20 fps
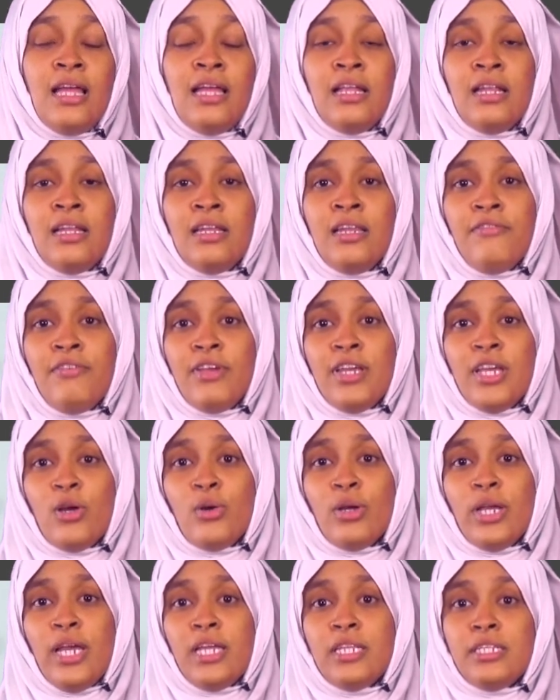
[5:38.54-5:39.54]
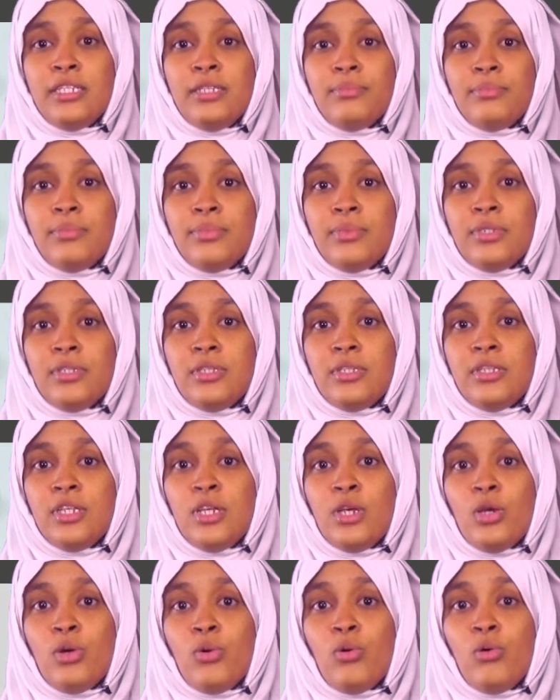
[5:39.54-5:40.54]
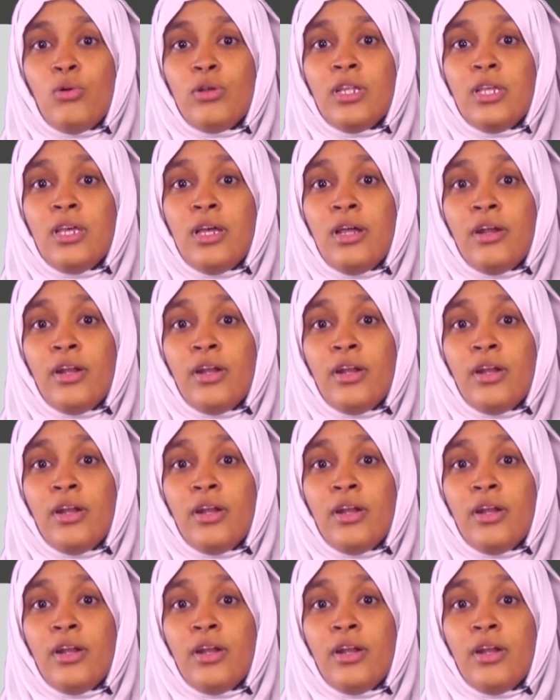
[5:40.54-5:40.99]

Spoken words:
Living organisms could